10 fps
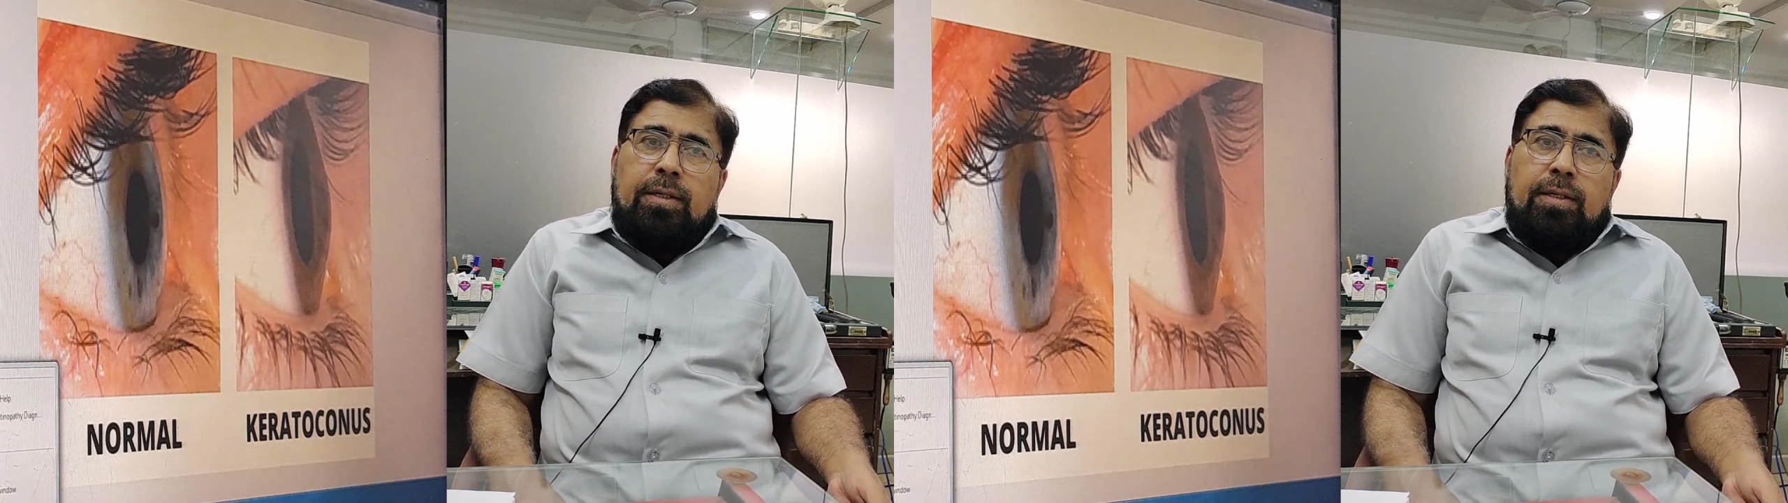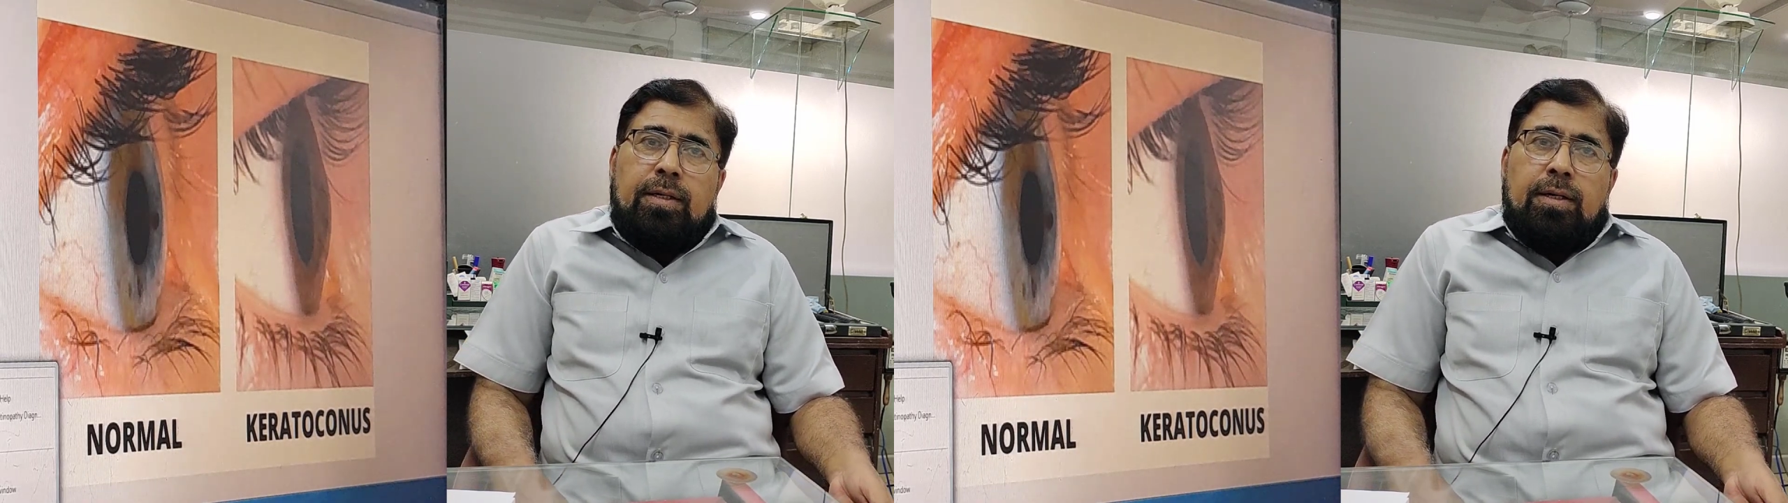
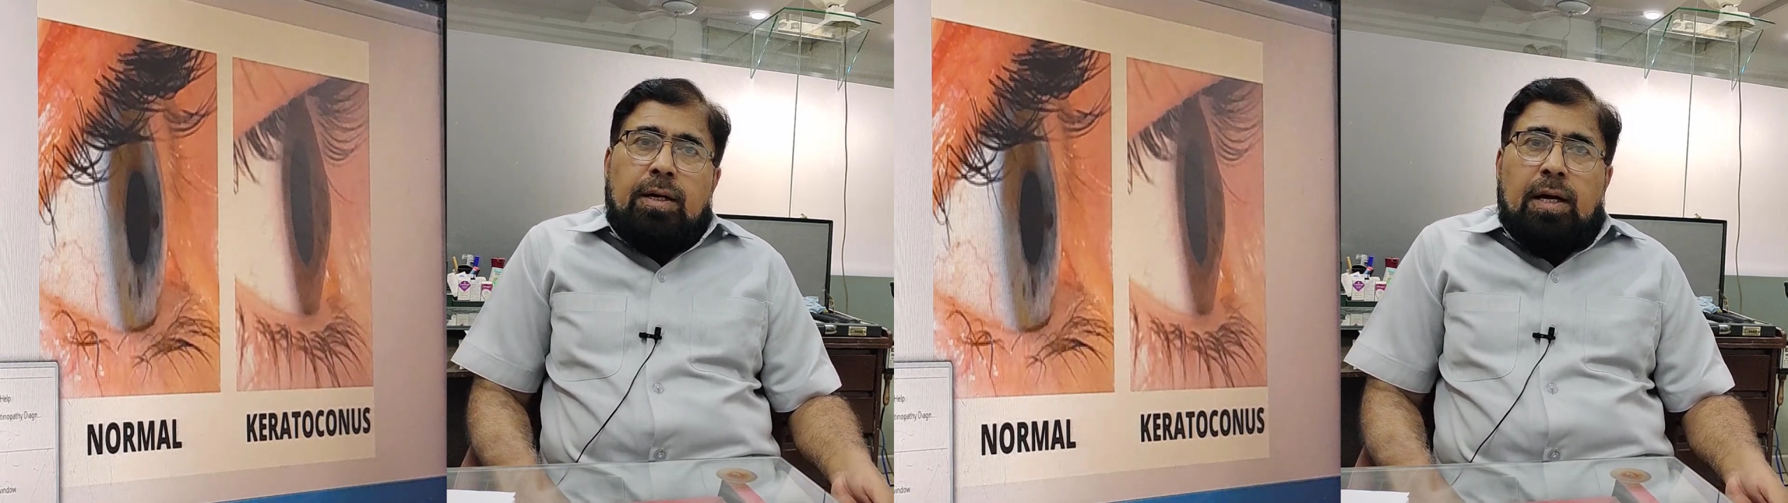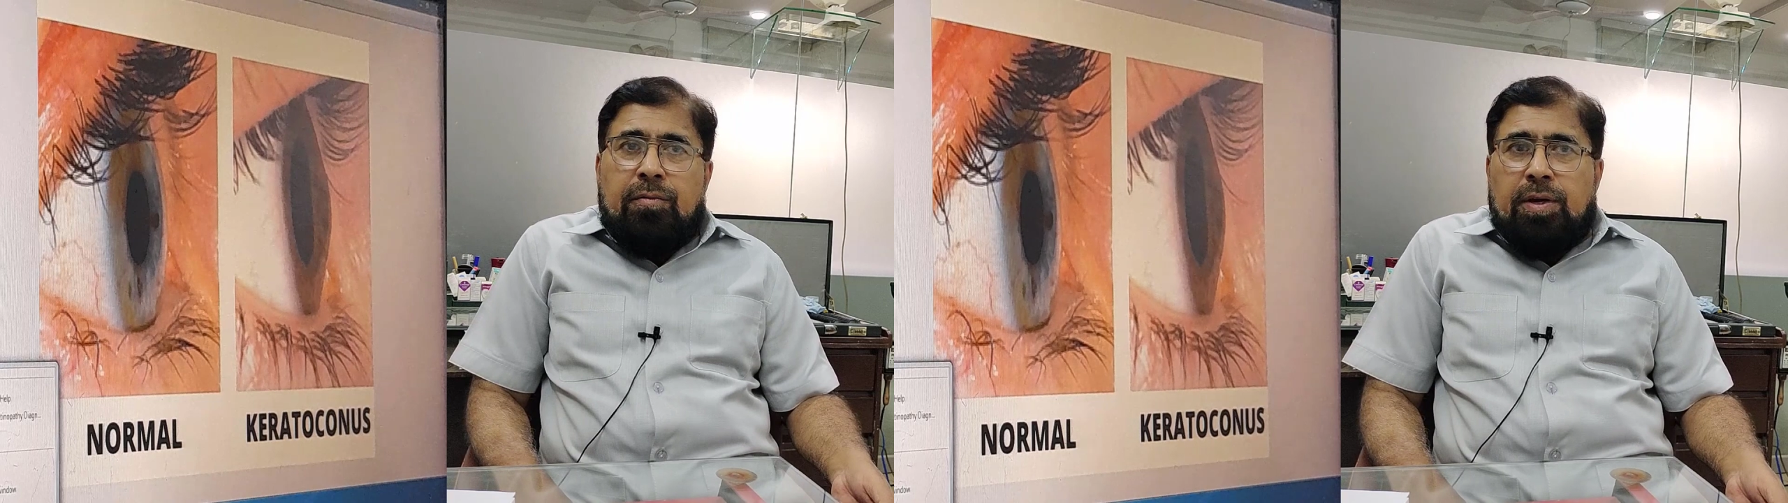
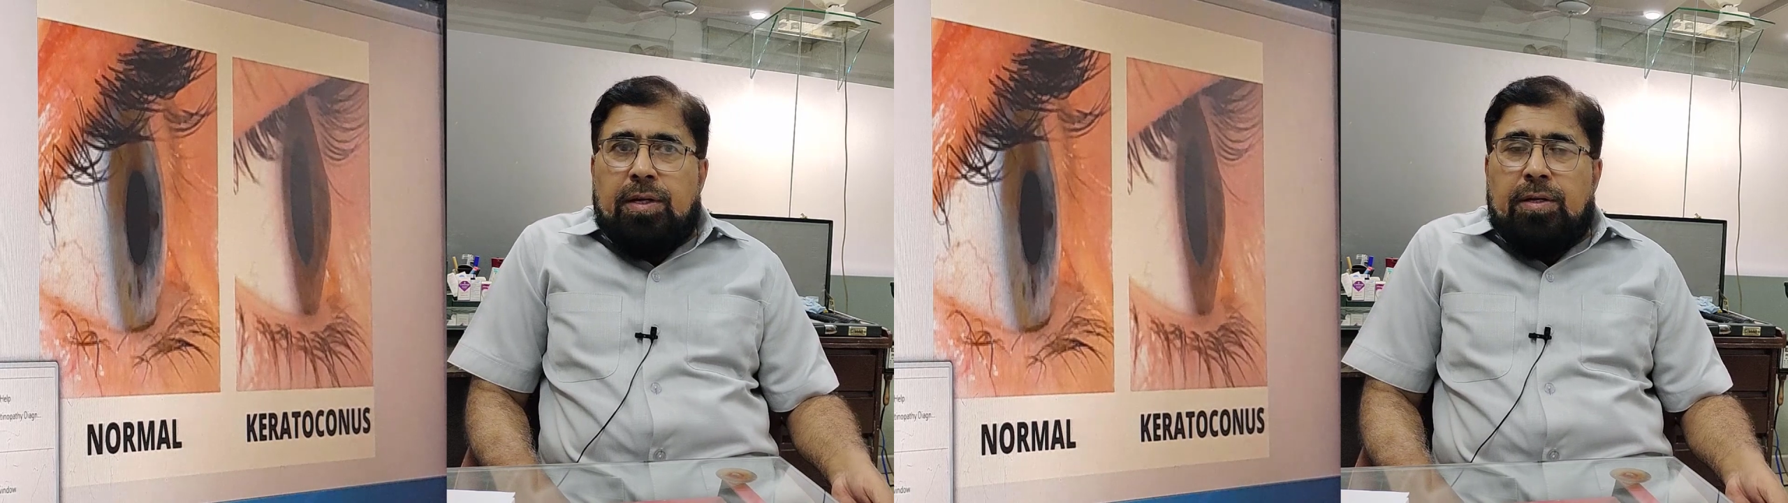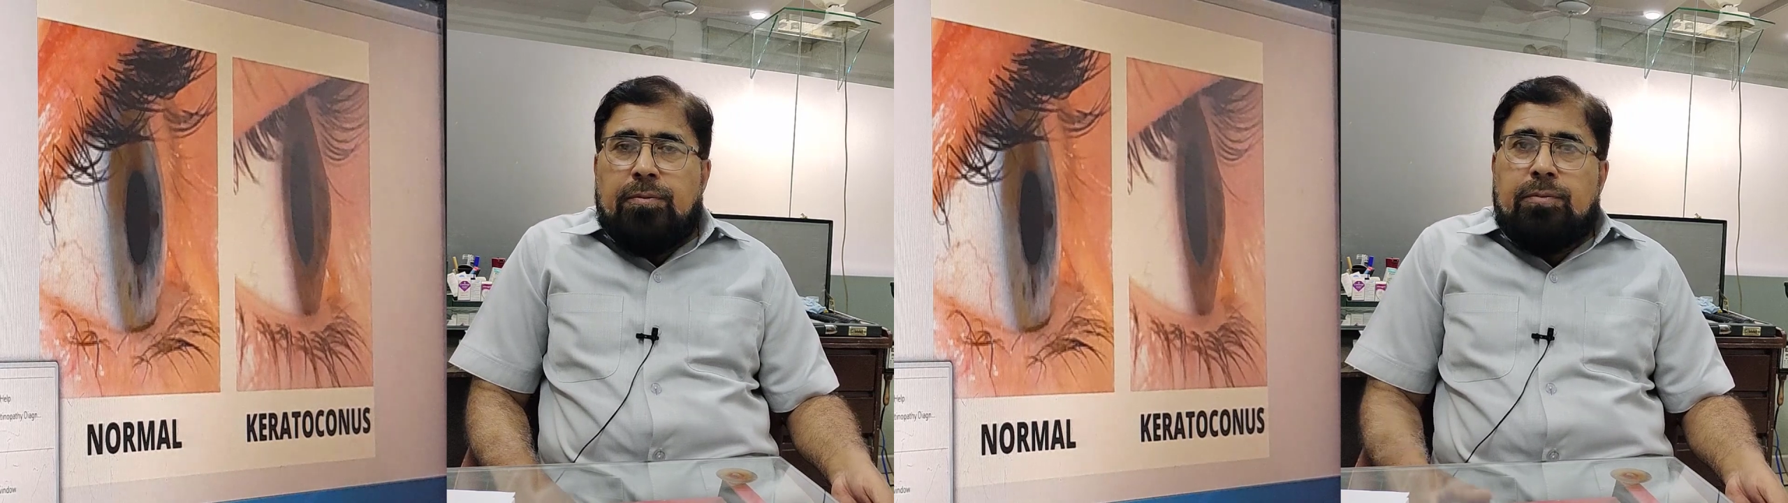
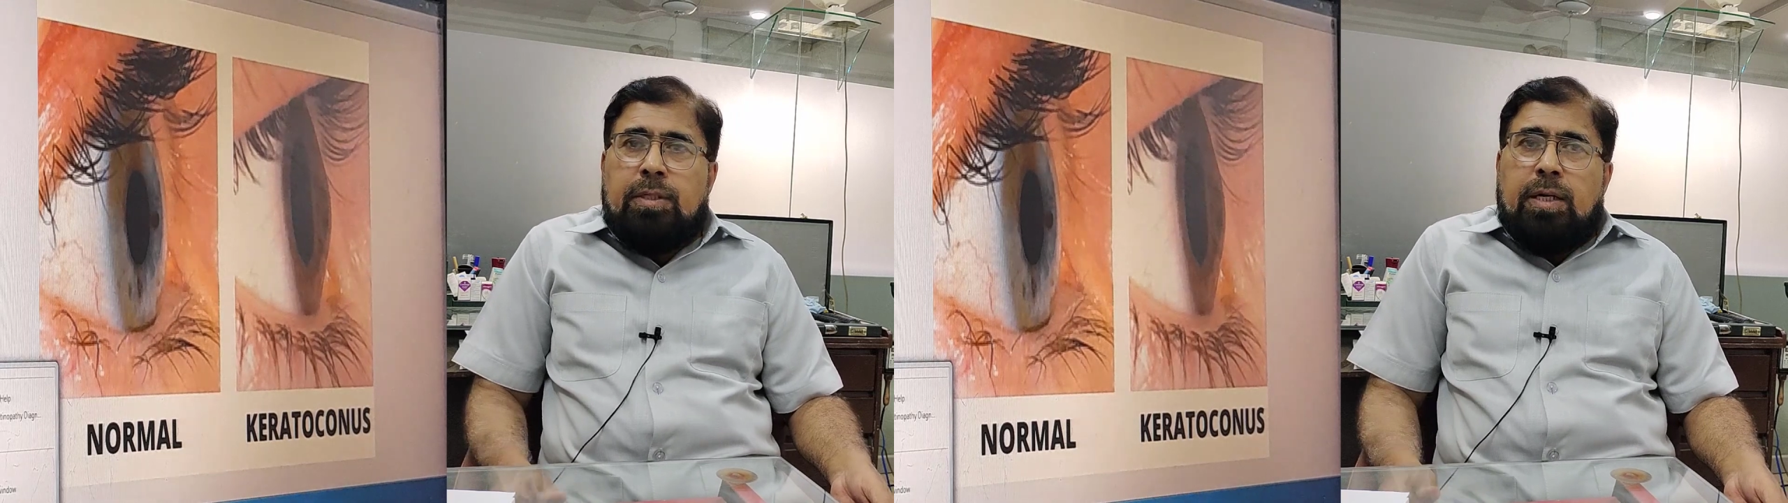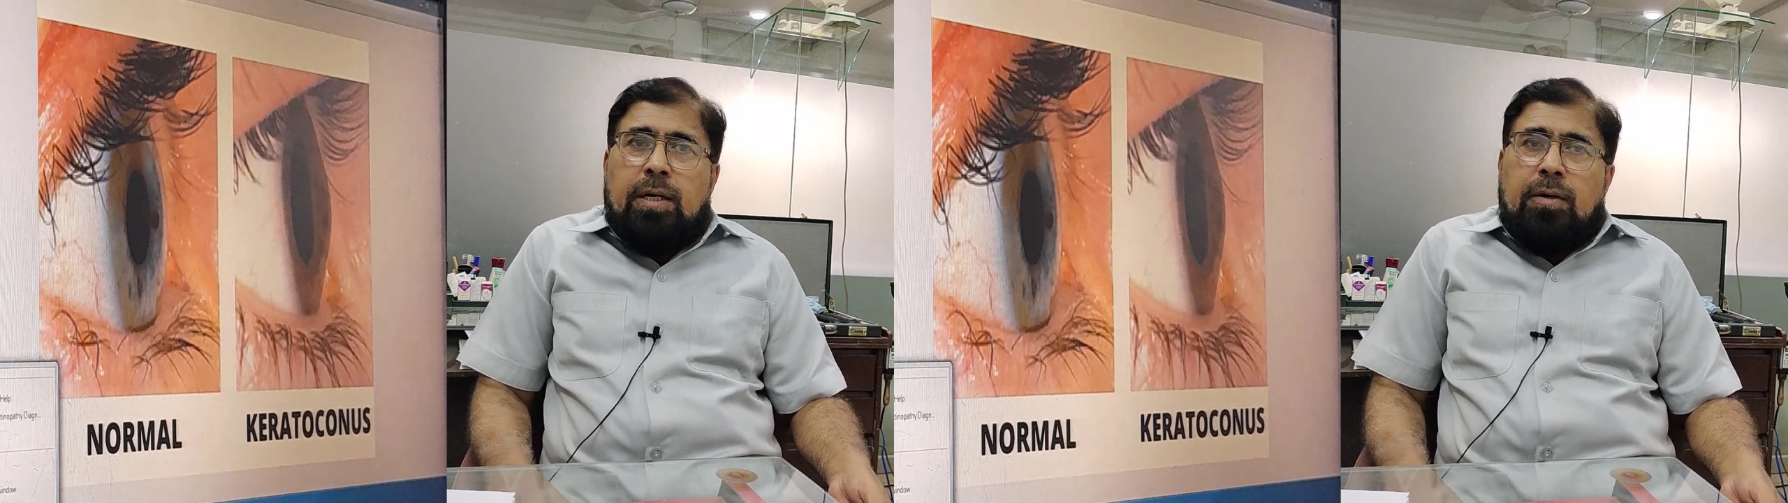having
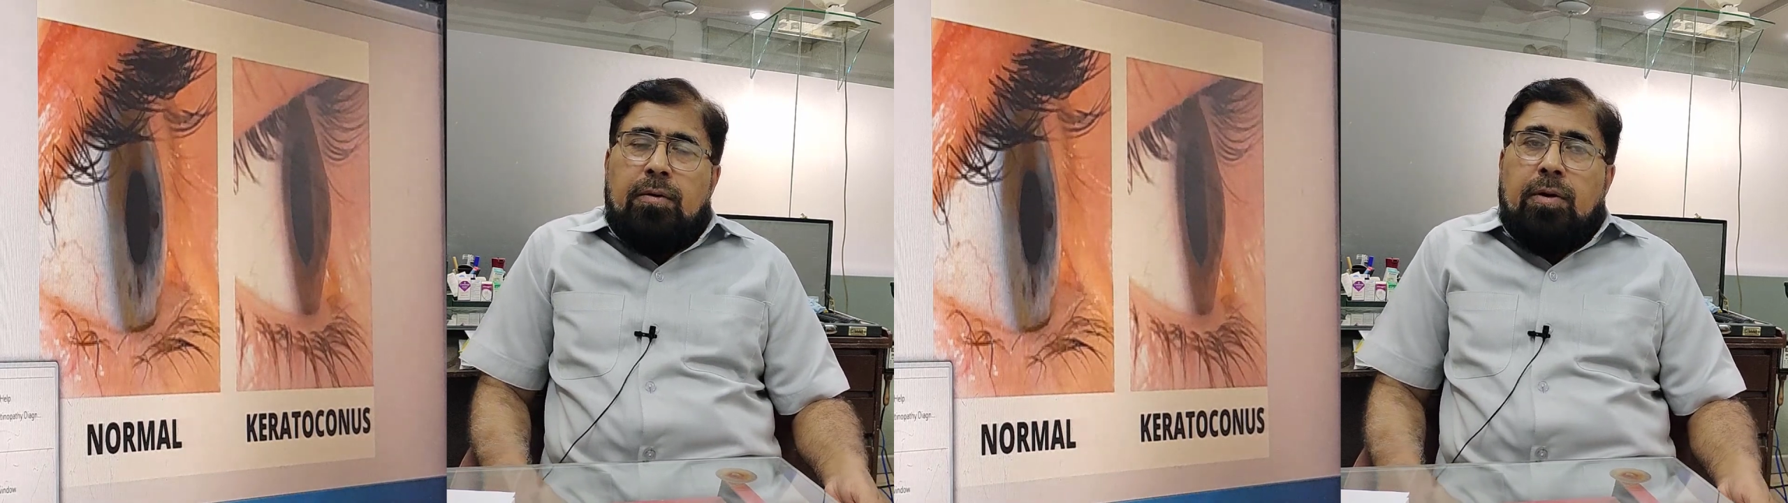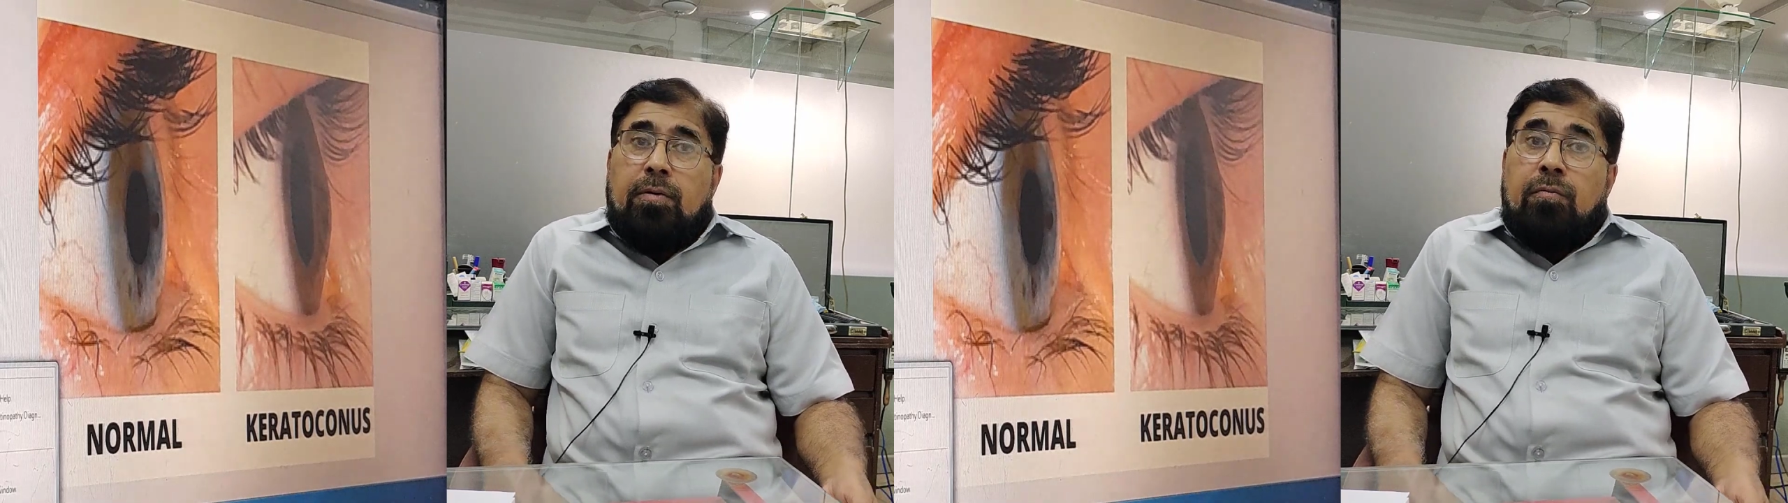the